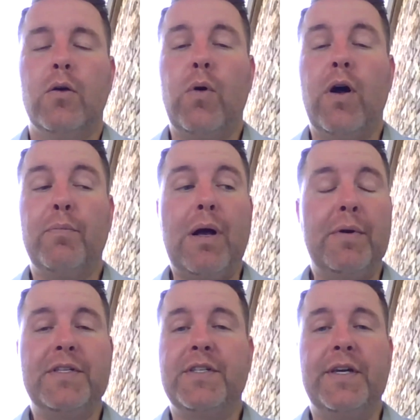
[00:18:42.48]
Well, I
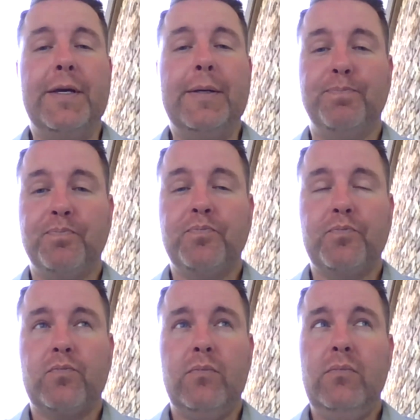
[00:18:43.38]
probably see
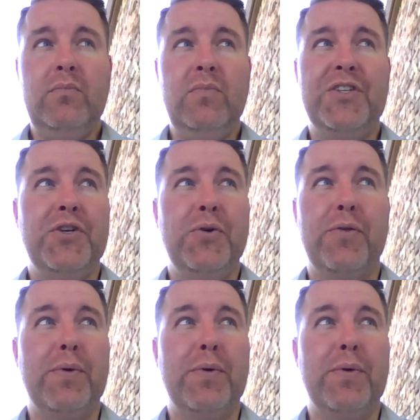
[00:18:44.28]
2